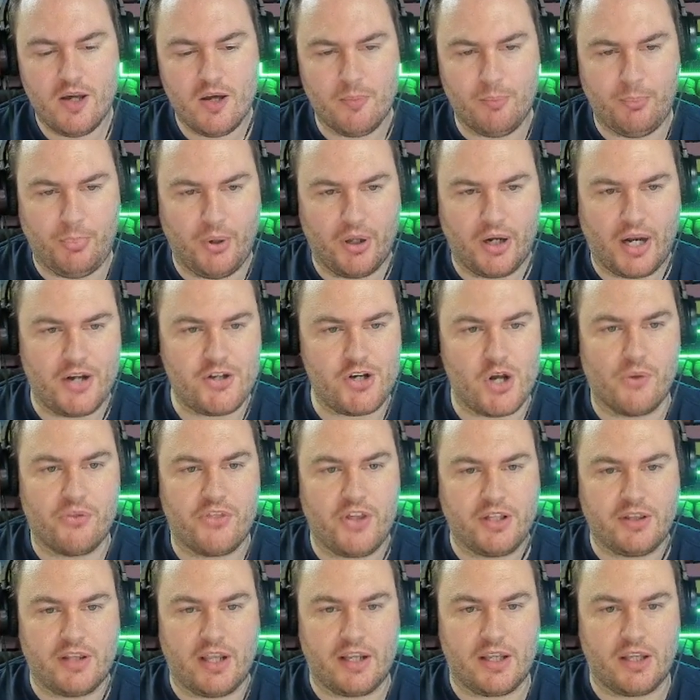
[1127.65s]
But I don't
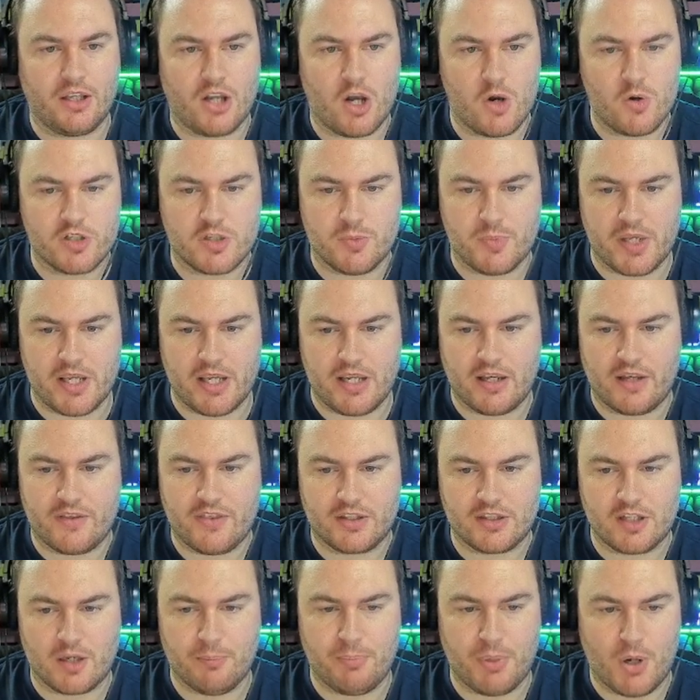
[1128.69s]
think they can go into B. I think
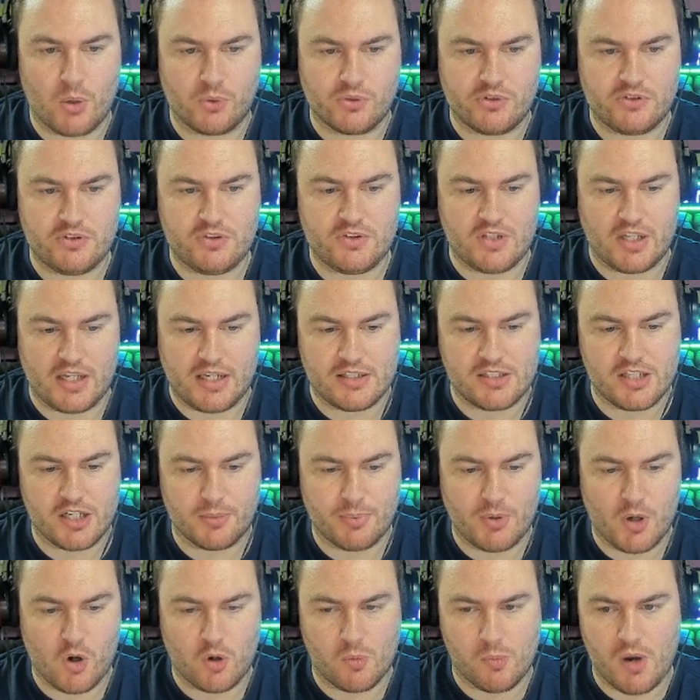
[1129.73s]
they're both C tier
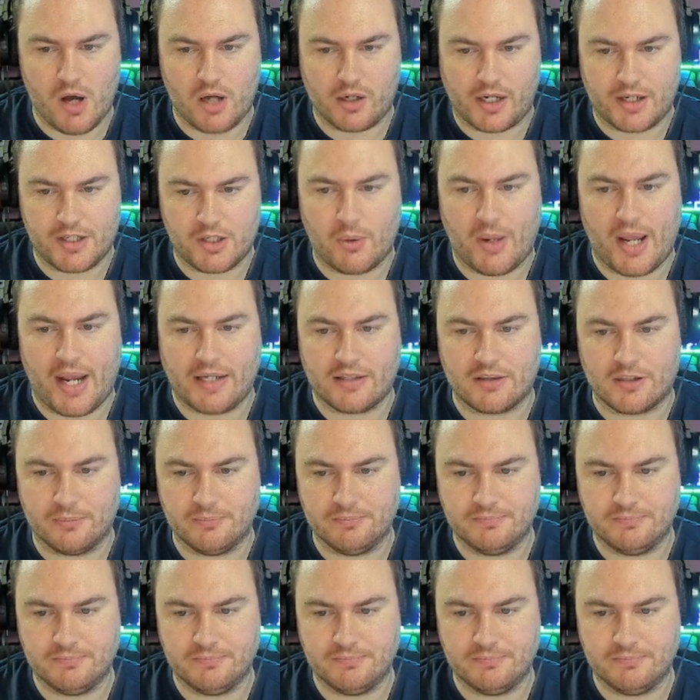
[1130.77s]
Pokemon. I don't hate them.